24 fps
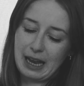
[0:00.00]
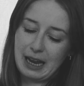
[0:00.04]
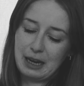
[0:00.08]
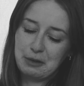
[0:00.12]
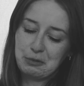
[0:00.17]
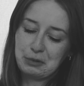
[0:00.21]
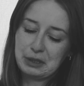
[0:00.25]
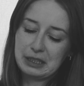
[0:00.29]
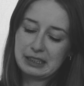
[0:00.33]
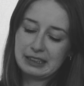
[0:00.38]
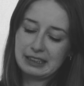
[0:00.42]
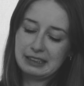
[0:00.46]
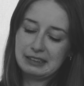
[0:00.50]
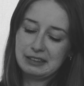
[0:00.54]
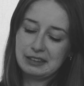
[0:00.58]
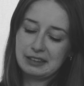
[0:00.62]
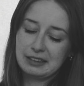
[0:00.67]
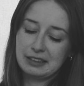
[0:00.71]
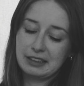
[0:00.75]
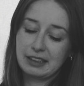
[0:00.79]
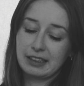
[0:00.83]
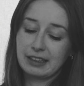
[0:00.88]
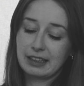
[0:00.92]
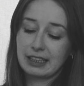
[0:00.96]
I really
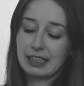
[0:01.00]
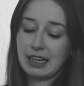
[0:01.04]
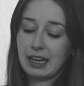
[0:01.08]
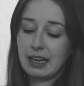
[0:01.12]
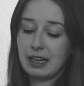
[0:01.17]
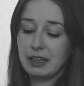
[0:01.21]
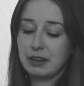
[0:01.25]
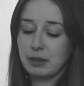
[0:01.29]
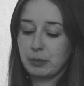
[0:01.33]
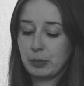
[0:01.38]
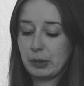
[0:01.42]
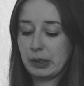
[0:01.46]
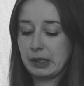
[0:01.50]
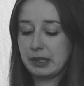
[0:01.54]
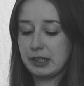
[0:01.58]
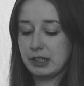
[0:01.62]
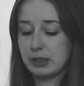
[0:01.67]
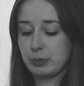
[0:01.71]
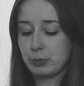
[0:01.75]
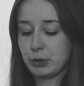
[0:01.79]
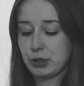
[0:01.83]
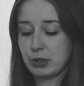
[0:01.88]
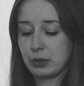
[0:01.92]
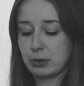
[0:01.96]
the, the, guy that
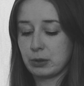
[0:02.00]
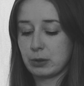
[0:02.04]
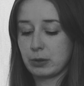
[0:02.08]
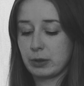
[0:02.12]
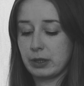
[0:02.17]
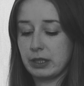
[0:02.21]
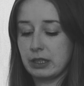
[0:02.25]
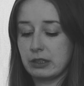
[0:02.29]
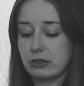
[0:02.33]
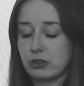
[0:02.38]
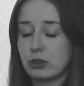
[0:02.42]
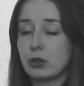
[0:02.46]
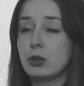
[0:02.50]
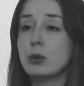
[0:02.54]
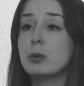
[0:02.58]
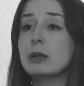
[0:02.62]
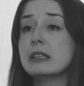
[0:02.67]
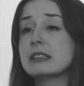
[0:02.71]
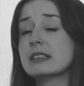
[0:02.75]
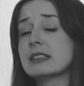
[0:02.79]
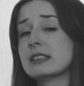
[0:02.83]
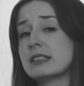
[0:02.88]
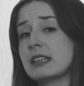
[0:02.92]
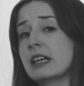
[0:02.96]
plays Pretorius, who
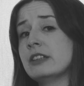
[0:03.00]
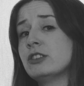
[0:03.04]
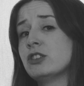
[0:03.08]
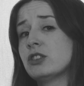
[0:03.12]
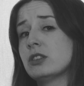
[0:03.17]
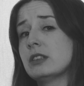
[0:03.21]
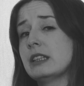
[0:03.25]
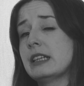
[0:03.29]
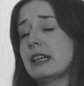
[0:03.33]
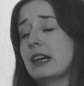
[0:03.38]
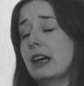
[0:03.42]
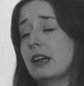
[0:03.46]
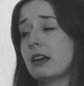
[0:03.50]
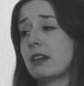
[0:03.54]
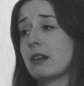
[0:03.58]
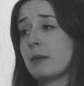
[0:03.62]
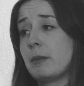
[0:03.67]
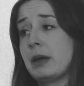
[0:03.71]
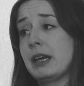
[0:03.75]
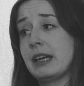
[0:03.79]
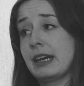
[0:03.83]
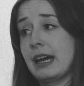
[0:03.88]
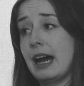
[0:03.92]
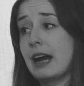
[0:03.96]
is essentially kind of the
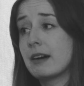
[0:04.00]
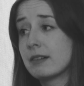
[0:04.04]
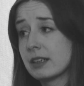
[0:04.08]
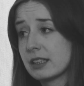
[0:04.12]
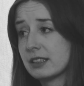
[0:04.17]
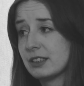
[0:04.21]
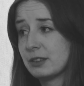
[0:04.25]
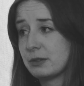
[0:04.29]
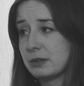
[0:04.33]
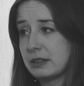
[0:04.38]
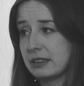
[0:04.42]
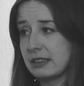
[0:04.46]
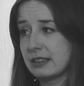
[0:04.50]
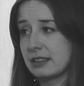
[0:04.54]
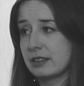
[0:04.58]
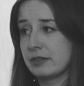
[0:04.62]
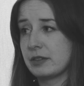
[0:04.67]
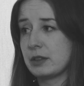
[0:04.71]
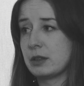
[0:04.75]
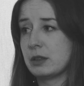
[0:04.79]
main character in this yeah.